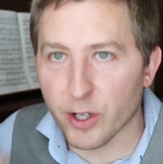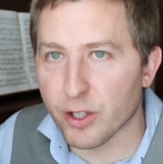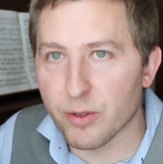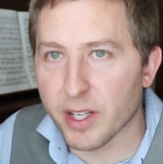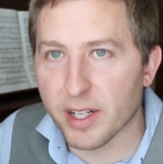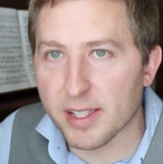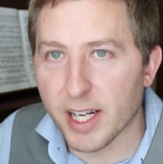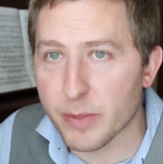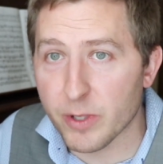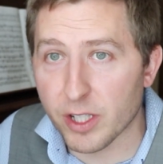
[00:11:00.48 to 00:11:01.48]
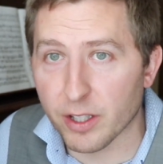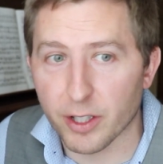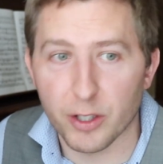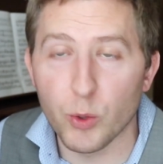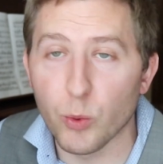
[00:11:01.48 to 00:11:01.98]
you're going to do data science, machine
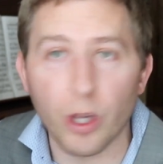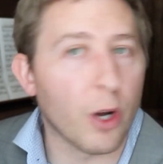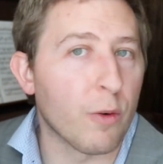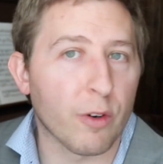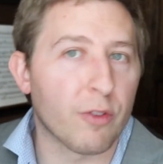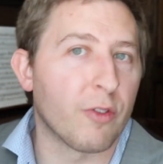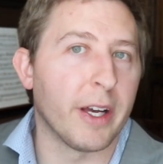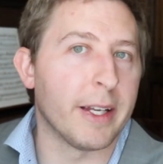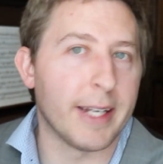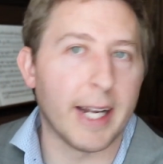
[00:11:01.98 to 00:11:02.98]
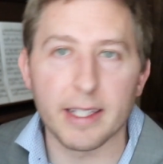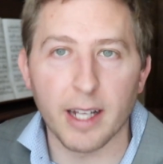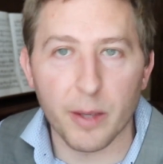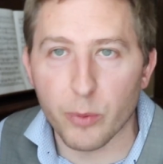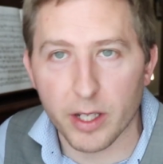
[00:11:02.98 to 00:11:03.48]
learning, you will overfit
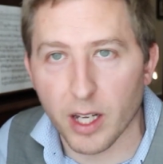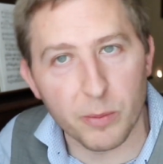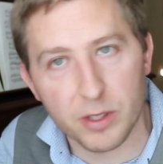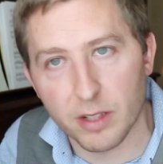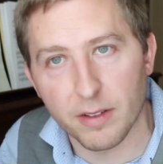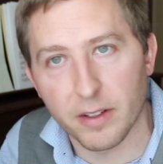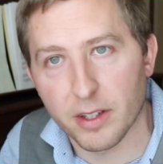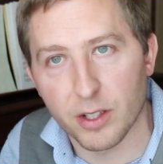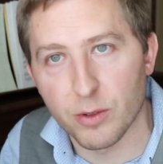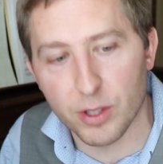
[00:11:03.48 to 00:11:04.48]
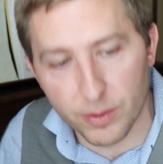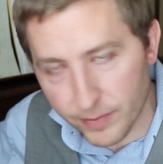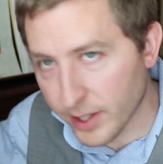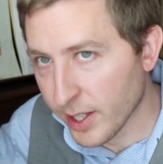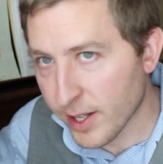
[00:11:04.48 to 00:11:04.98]
99.9% of everything you do.
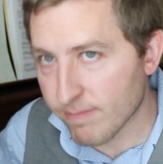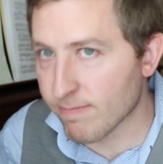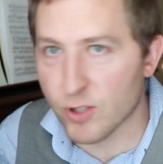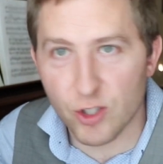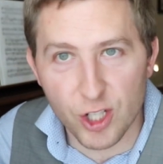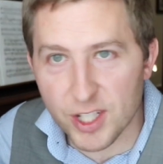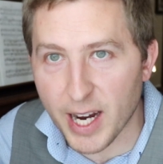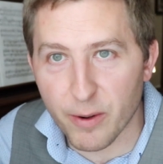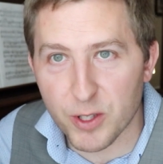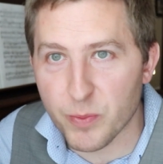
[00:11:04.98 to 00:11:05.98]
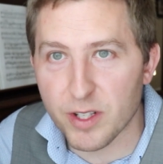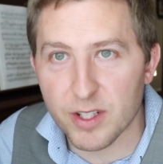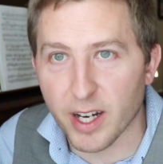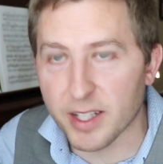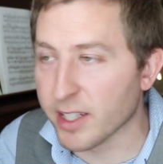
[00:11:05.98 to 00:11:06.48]
It's just how it's been
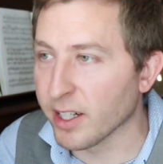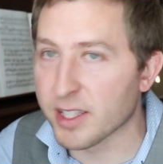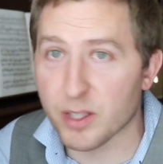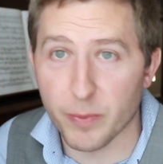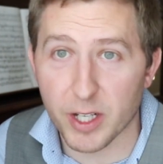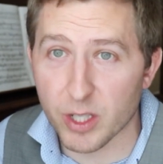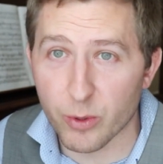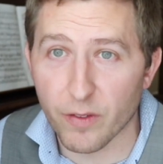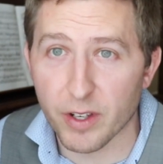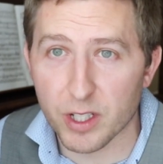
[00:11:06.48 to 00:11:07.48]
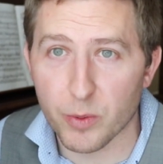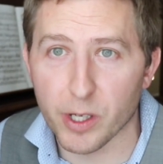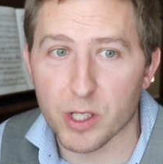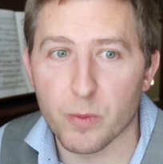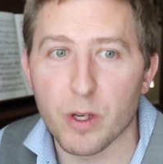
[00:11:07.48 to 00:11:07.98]
done here, especially when you have
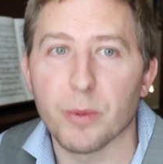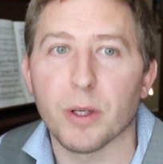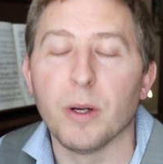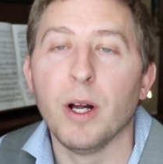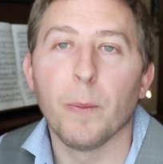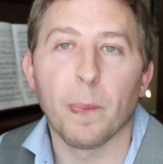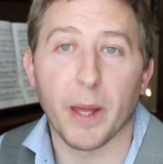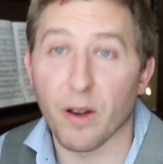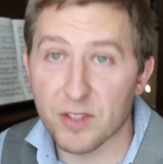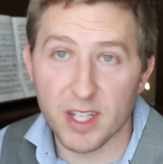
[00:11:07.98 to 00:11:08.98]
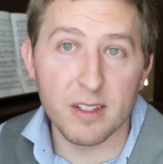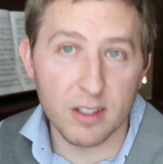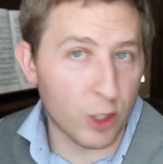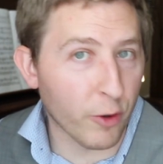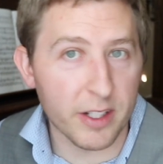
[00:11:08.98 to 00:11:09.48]
inexperienced people. Now, I've
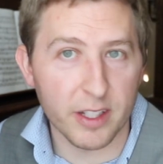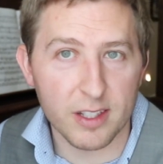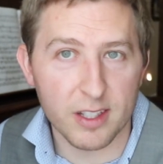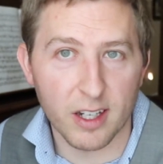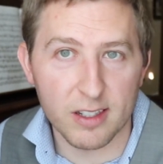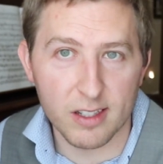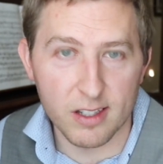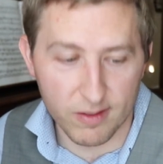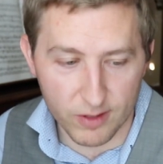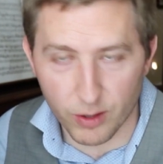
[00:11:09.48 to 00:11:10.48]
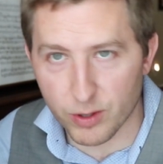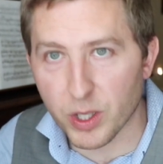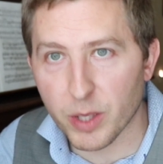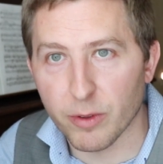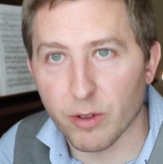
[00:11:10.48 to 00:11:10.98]
seen great data scientists, so
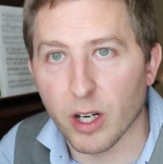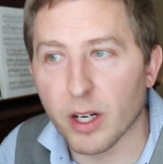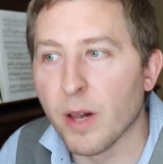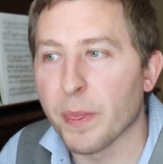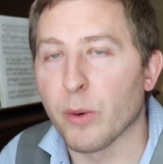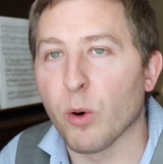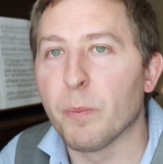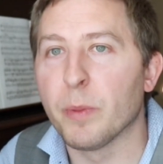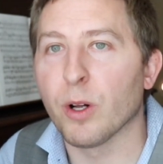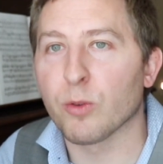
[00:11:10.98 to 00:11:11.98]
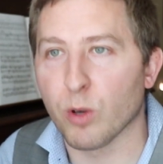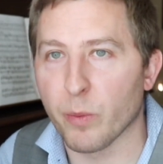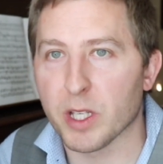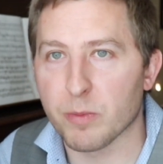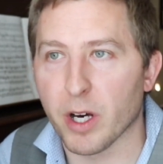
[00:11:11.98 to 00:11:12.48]
don't get me wrong, they will build
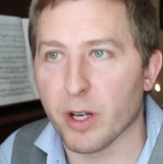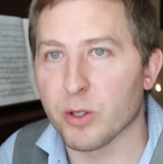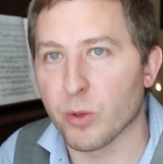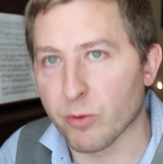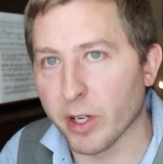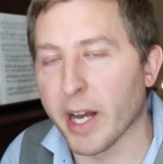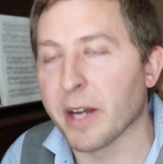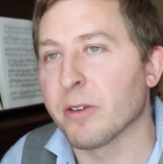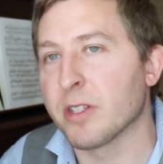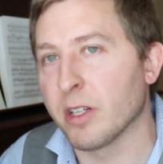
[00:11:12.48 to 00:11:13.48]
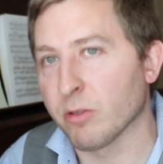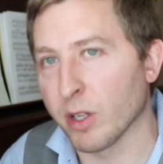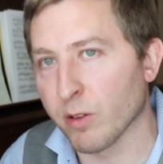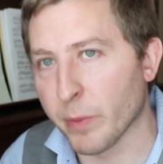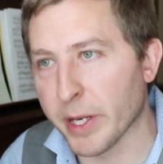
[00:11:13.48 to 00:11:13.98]
robust models with great accuracy and great
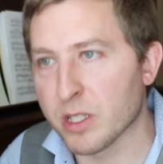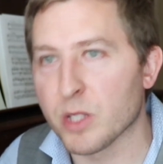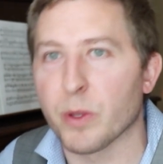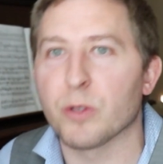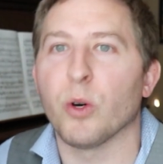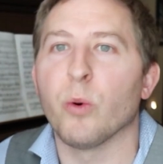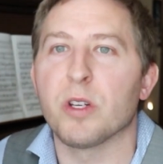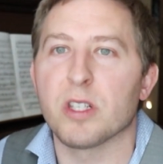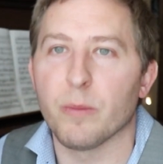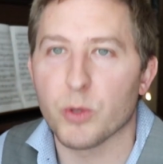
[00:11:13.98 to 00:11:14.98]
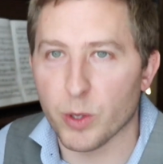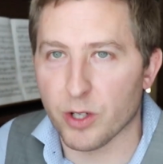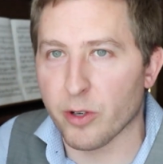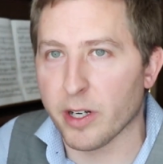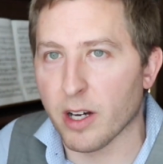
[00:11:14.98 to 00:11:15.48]
robustness, but there's always some sort
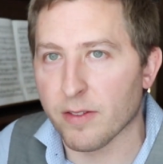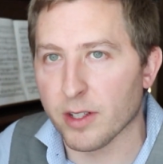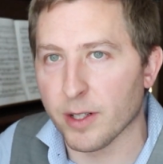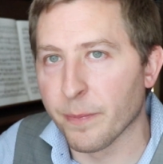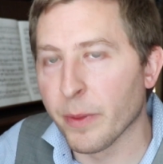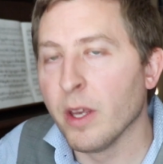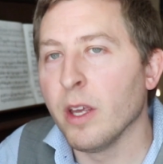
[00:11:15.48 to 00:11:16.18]
of trade off there.